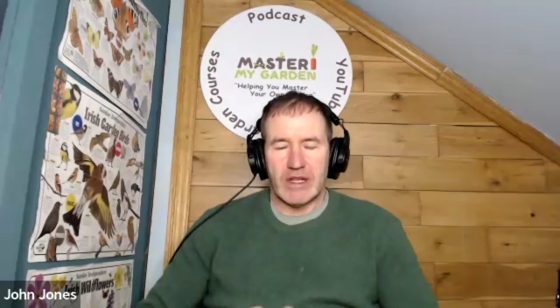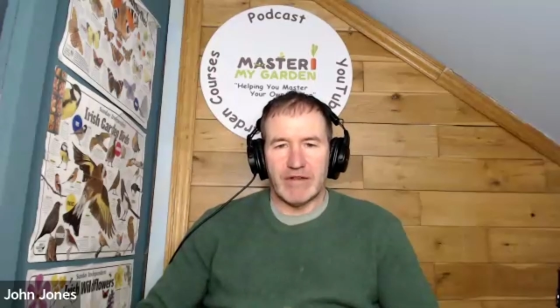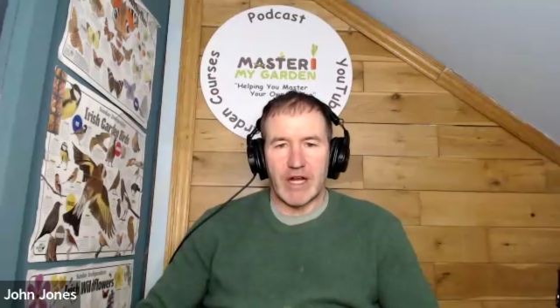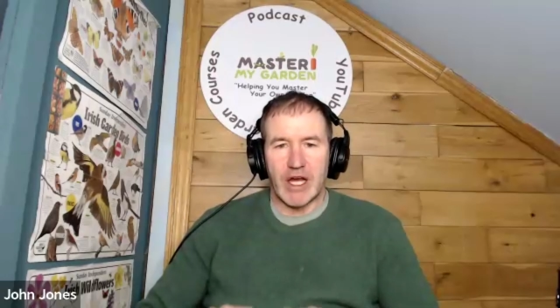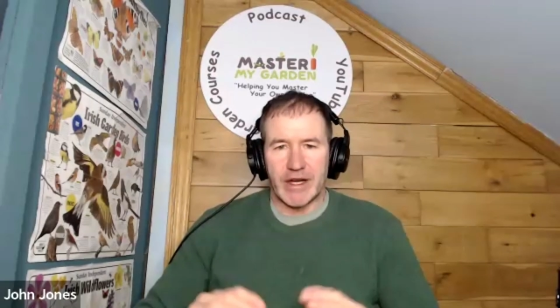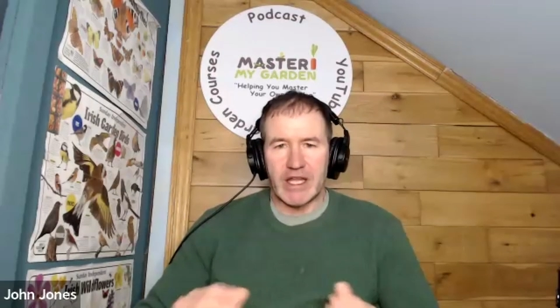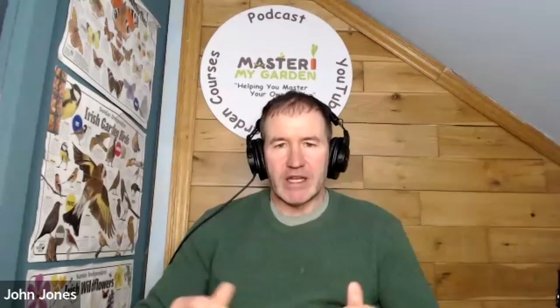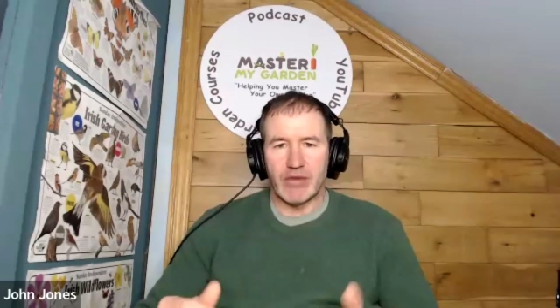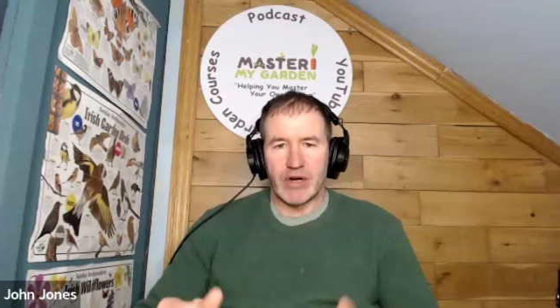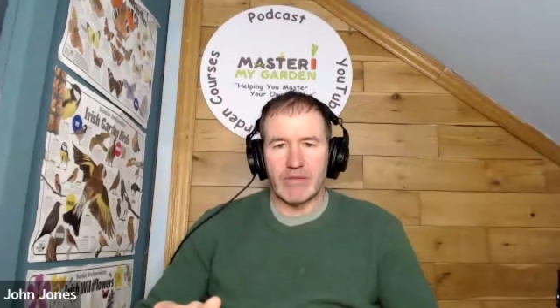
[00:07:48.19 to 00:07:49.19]
even
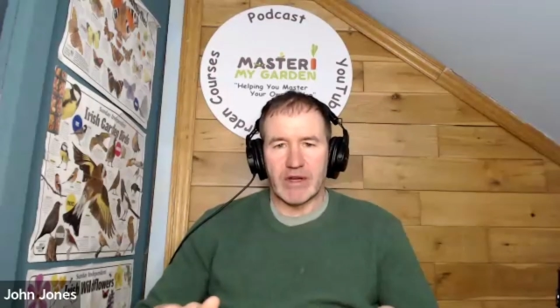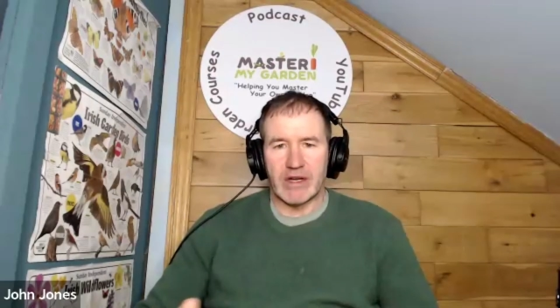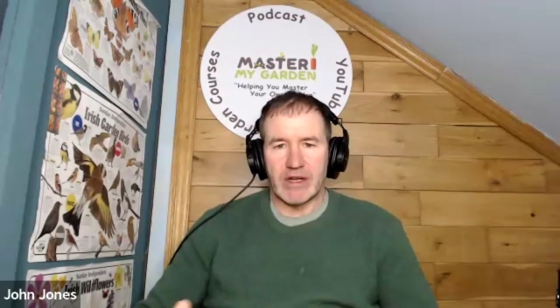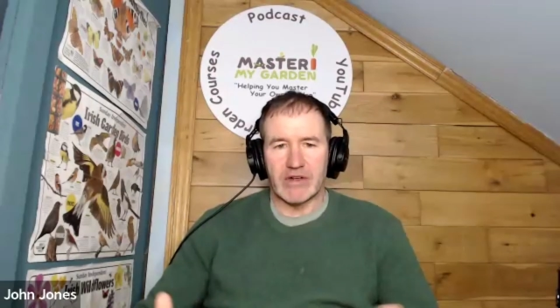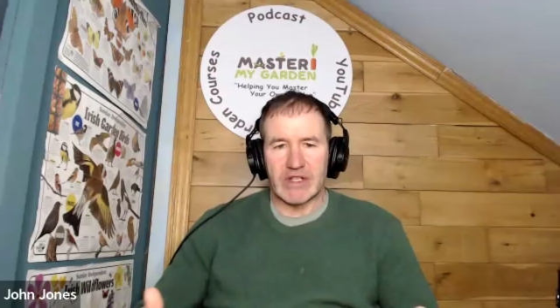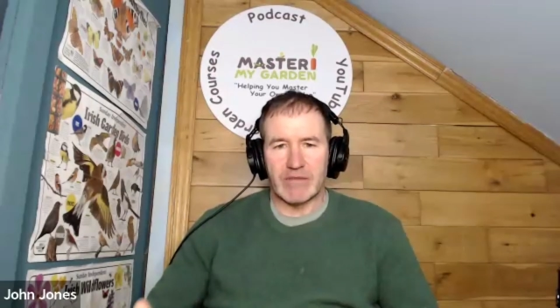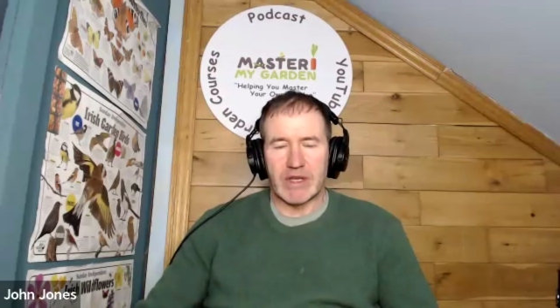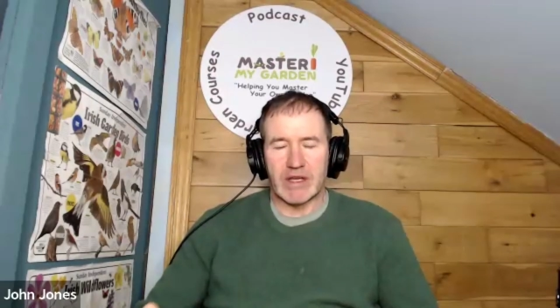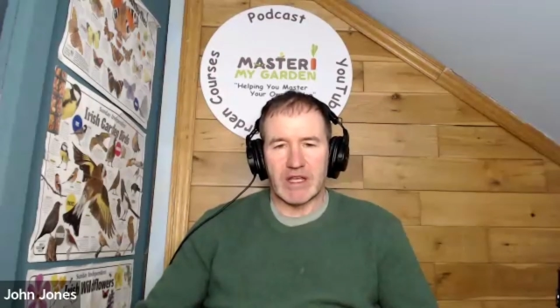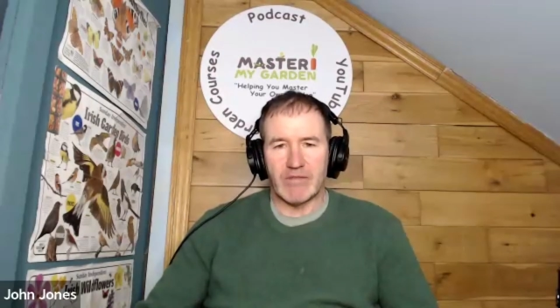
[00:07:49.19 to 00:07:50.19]
unheated propagators
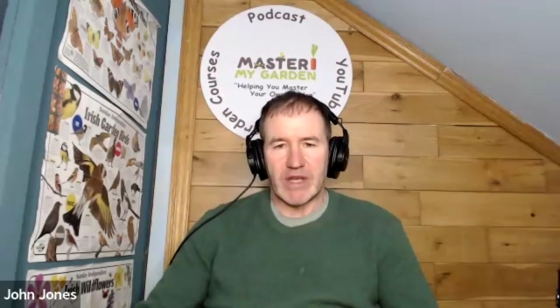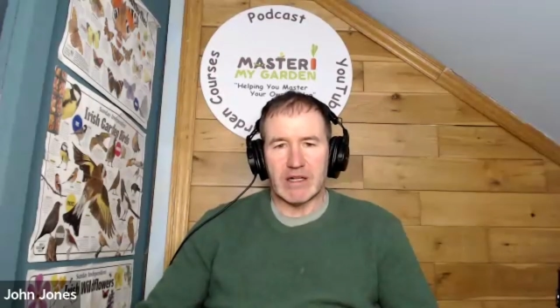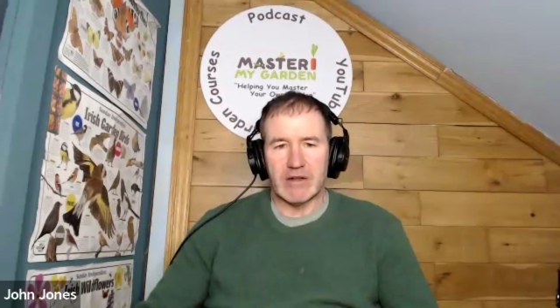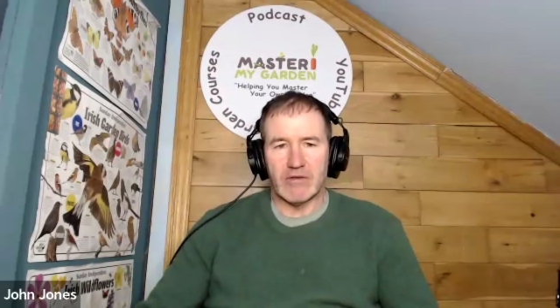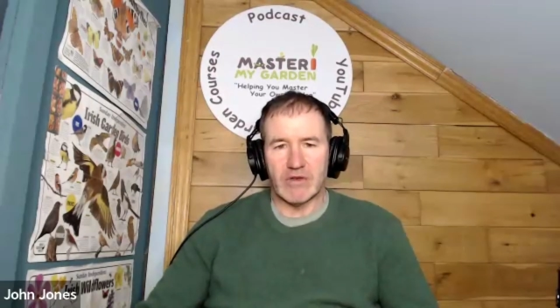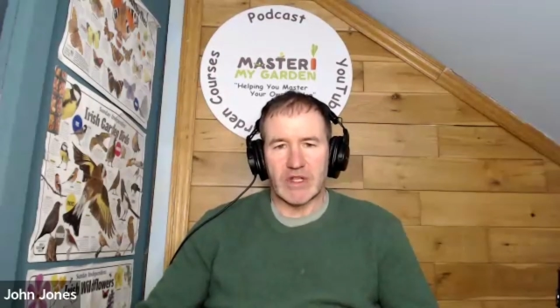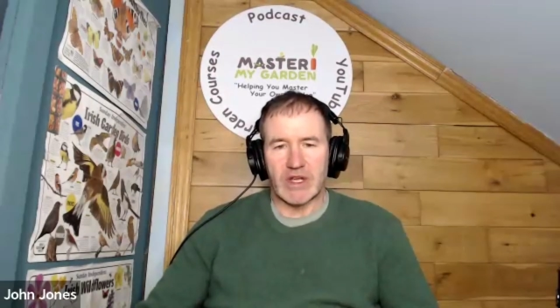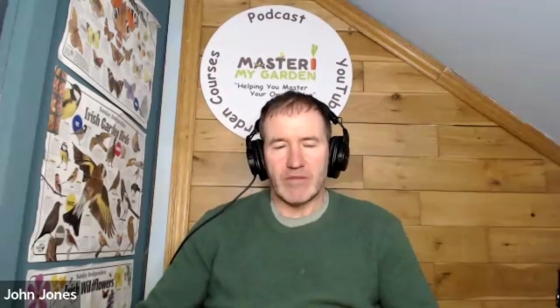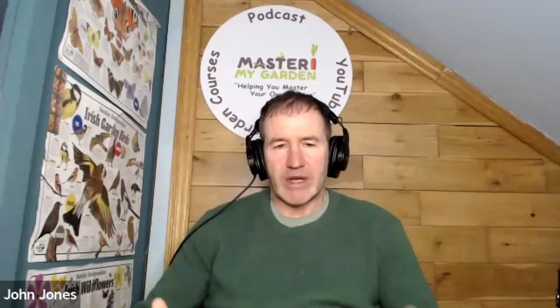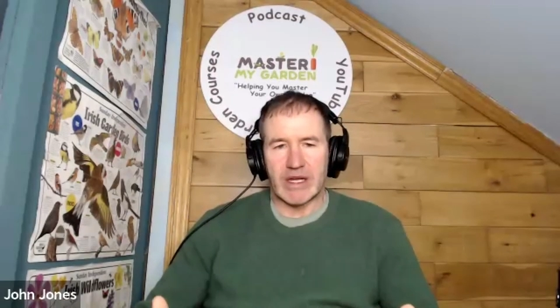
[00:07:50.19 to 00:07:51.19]
that can be closed
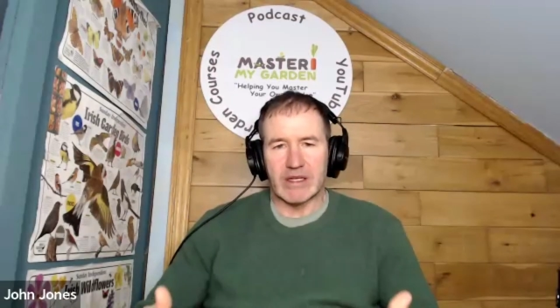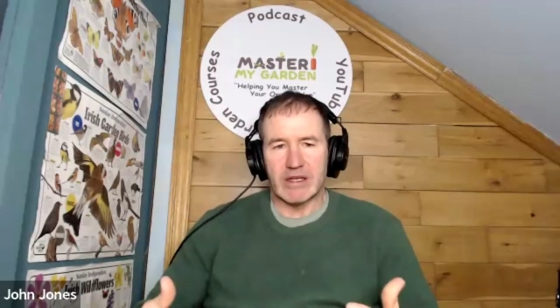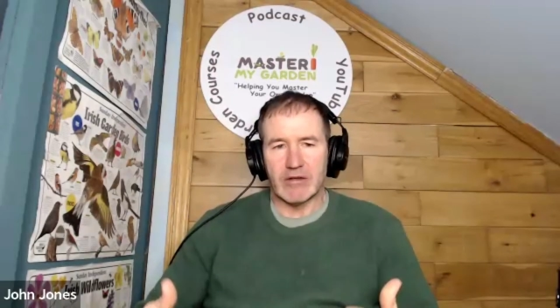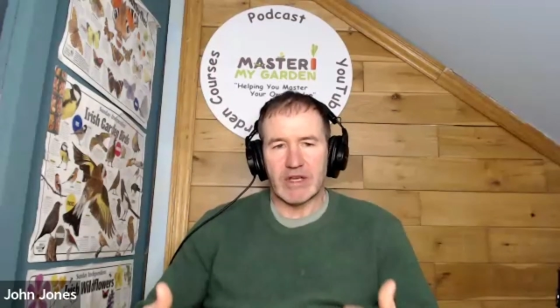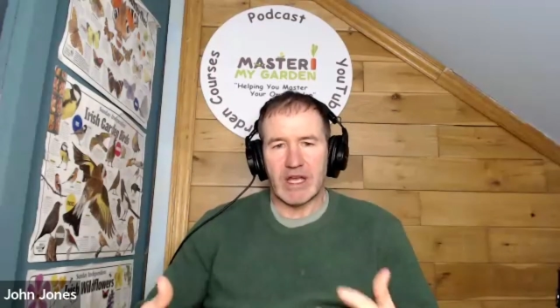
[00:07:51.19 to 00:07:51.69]
up and